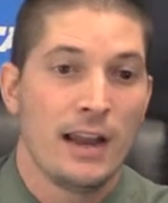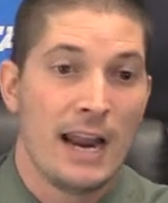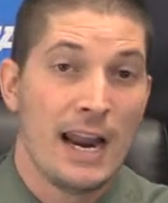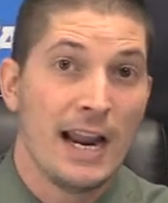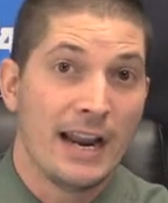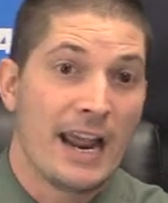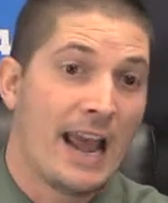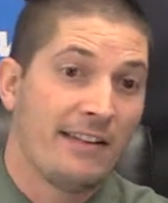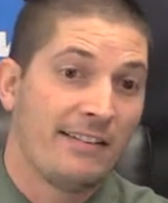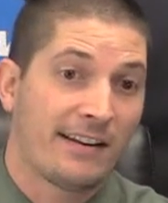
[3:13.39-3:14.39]
And
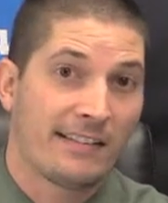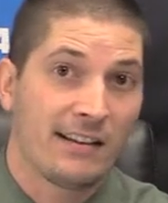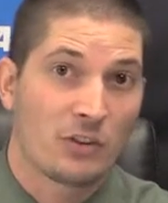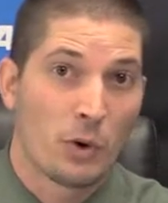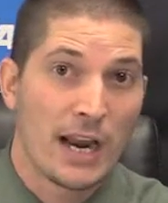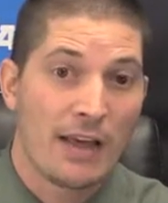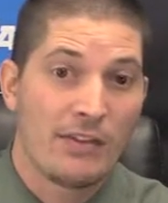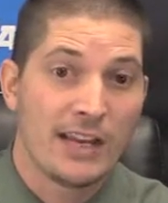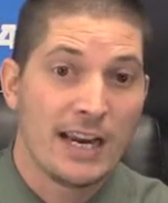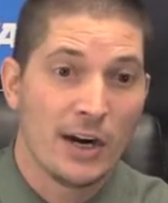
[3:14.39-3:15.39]
at 6-3 on
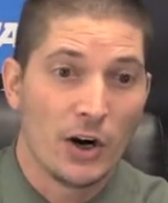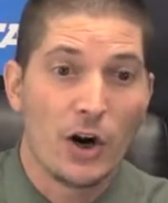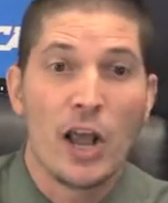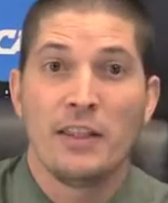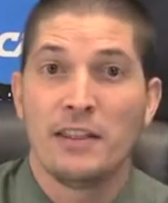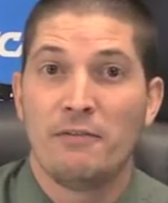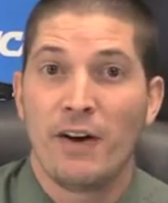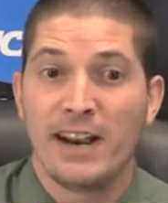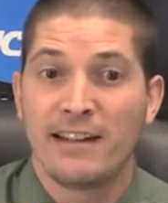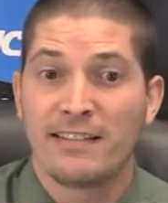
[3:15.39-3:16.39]
the year, the
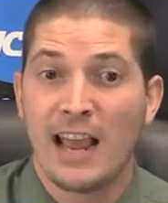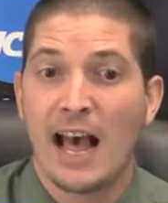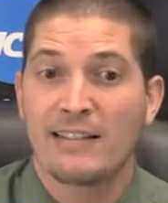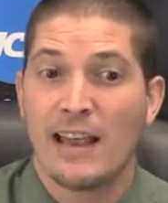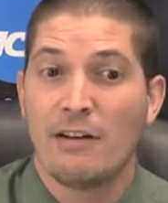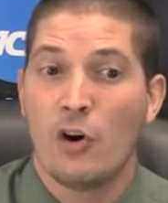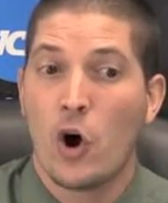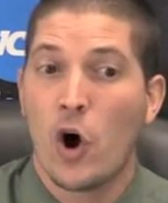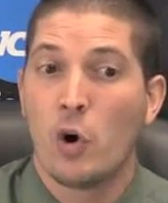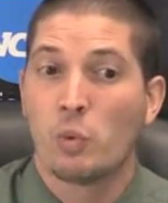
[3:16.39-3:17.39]
Fighting Scots have
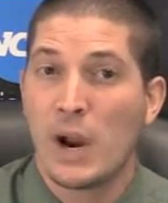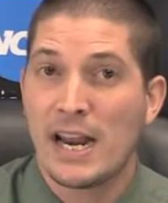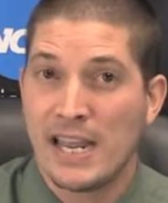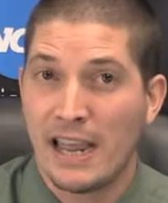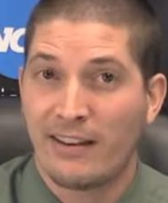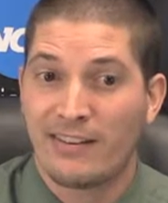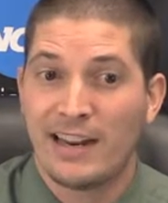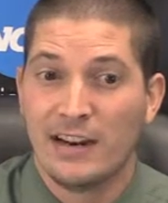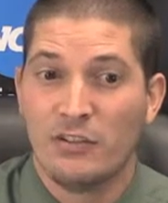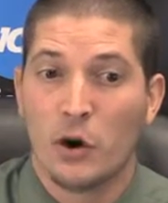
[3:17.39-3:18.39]
already
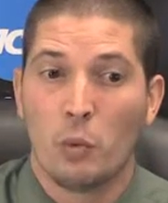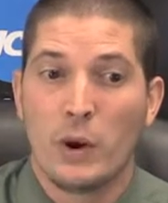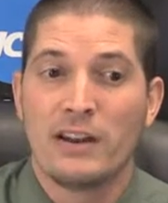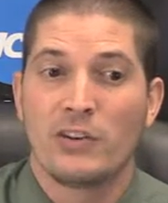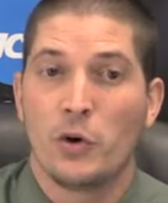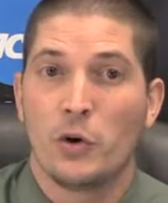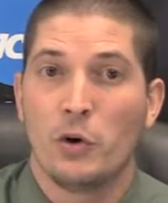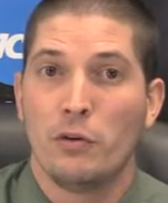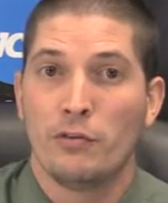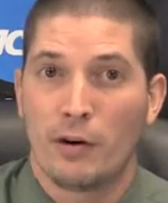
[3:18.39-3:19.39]
exceeded their win
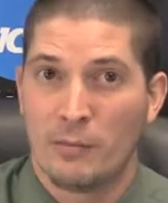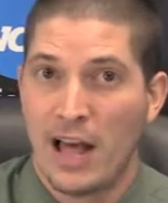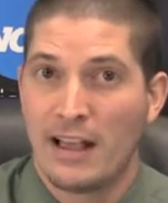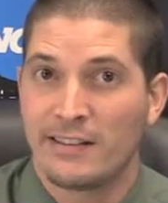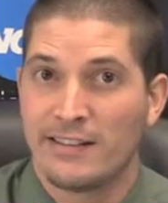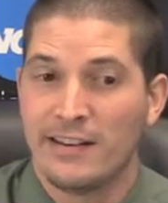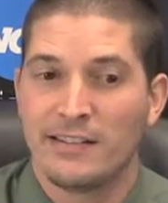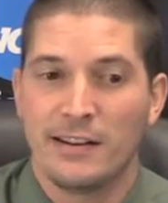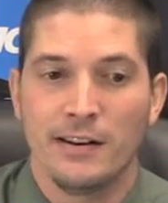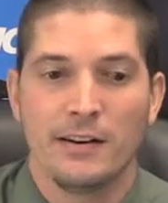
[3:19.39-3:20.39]
total from last
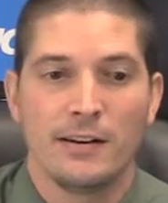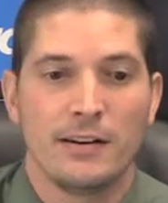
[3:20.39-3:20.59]
season.